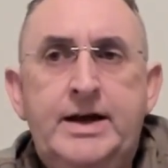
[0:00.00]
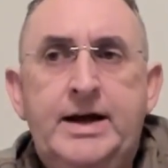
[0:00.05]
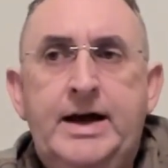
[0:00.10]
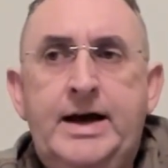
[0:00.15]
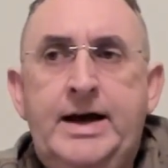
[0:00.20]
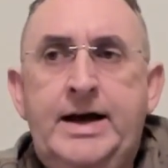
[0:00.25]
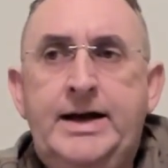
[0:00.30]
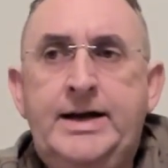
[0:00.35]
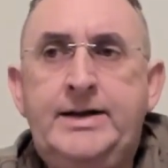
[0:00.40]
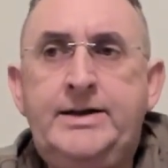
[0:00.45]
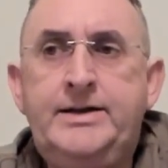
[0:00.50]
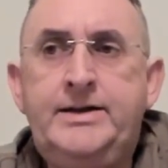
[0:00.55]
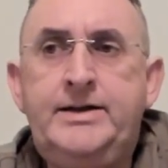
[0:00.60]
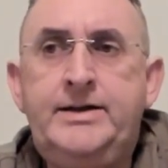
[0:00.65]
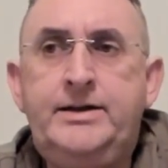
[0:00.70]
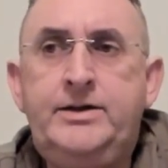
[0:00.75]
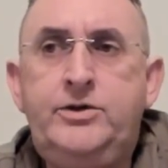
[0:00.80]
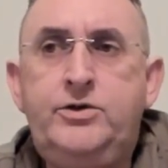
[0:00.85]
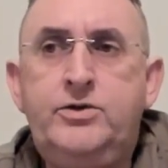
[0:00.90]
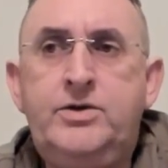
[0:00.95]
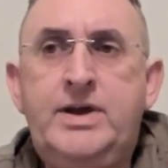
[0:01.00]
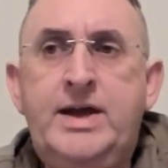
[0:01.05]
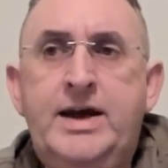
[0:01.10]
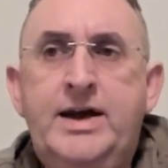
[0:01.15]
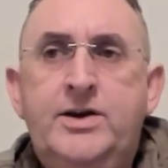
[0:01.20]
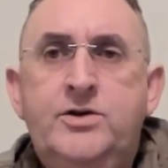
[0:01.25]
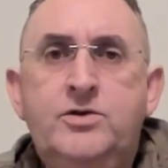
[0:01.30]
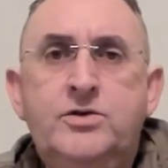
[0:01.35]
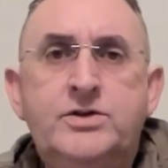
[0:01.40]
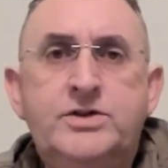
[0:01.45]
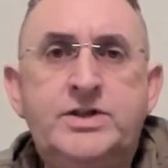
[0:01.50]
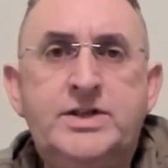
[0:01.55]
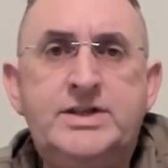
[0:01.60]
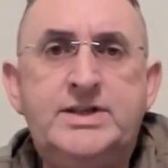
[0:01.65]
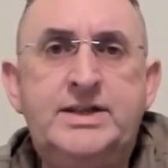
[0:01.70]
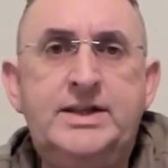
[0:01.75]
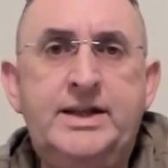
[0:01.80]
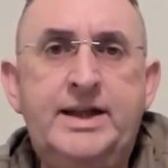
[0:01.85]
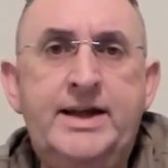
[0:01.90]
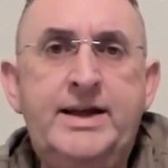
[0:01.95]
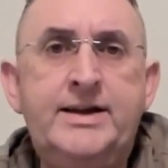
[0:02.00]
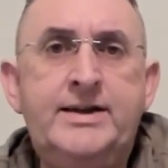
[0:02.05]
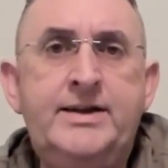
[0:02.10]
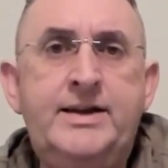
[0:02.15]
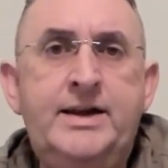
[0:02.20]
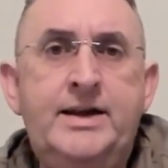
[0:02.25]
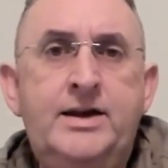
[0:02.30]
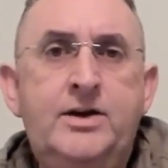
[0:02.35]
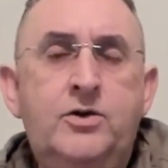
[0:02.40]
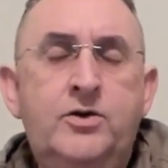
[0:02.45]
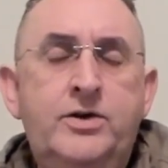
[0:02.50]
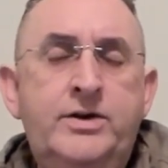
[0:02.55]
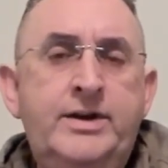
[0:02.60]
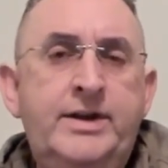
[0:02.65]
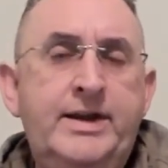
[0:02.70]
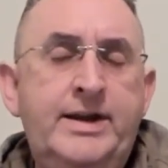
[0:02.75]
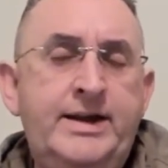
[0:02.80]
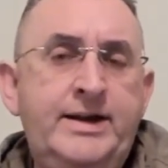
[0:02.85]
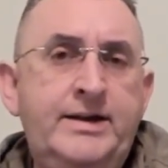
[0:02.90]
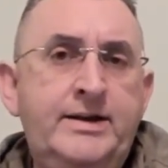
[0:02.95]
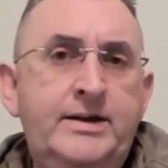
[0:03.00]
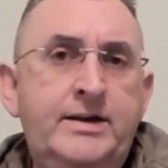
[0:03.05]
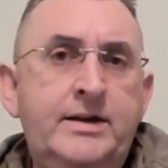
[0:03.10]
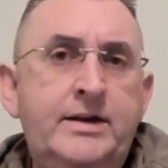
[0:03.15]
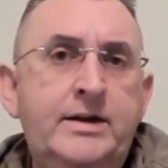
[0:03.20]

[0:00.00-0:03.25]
And you cannot just learn that online.